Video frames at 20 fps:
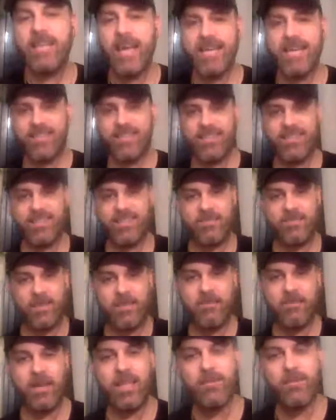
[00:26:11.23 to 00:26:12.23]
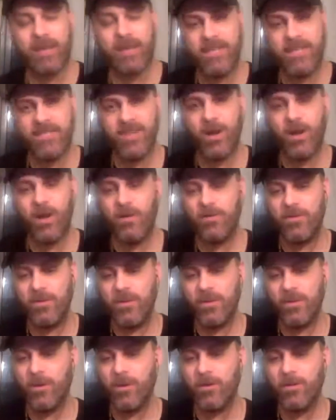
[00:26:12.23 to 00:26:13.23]
taste is if anybody saw
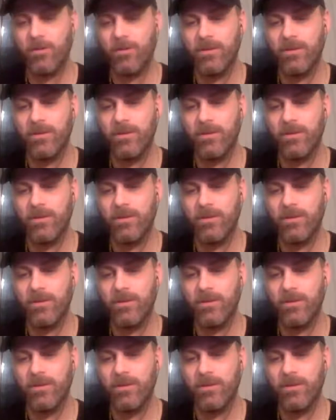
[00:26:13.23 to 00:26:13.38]
your